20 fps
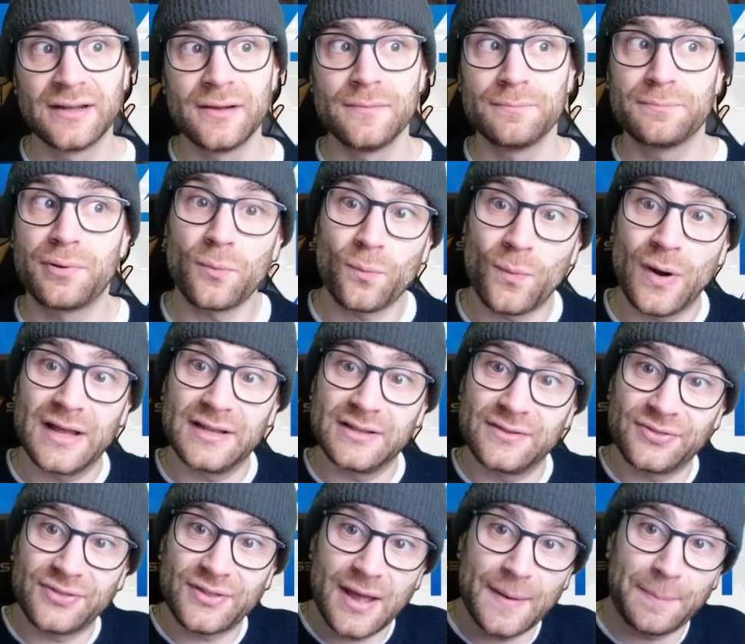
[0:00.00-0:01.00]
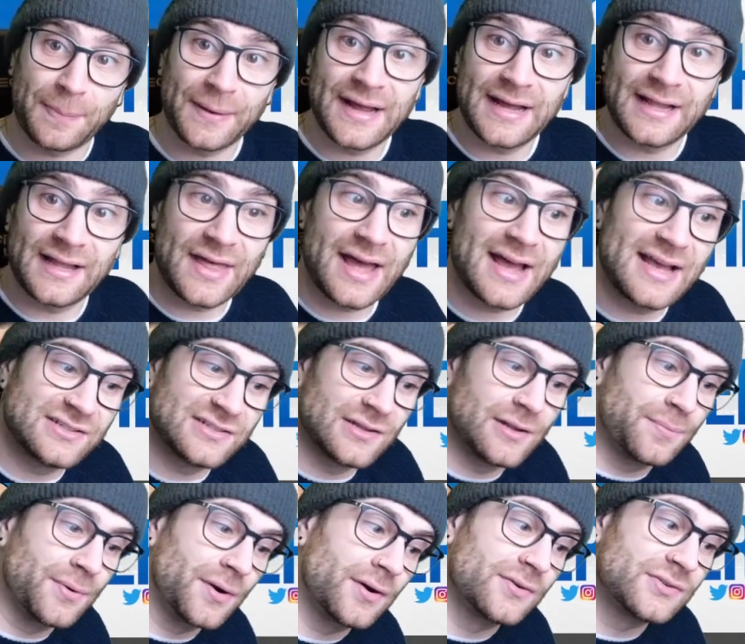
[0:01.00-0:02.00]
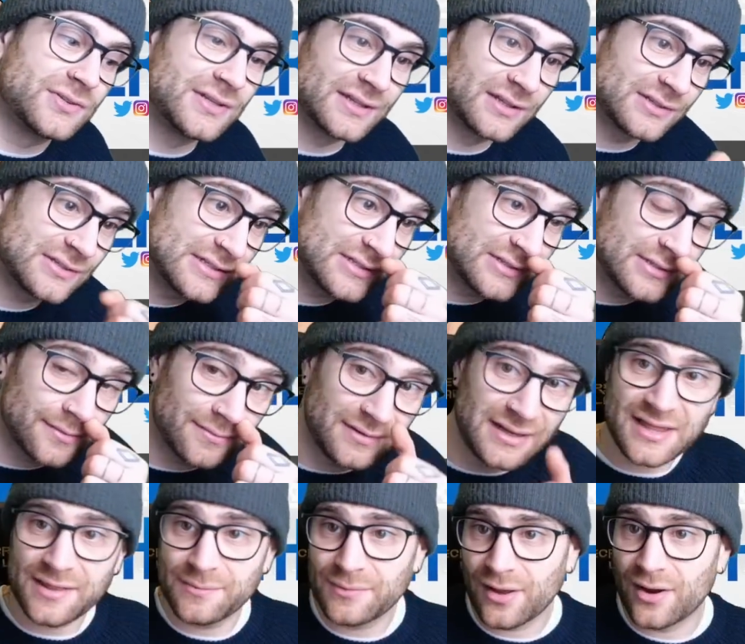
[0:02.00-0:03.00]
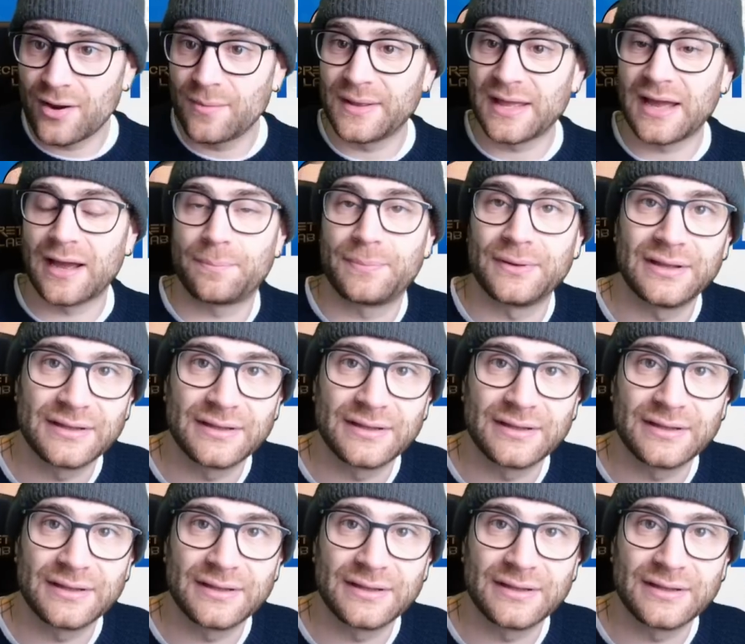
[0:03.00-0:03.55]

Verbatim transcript: But when a player like that isn't a priority in the system, let them go be happy.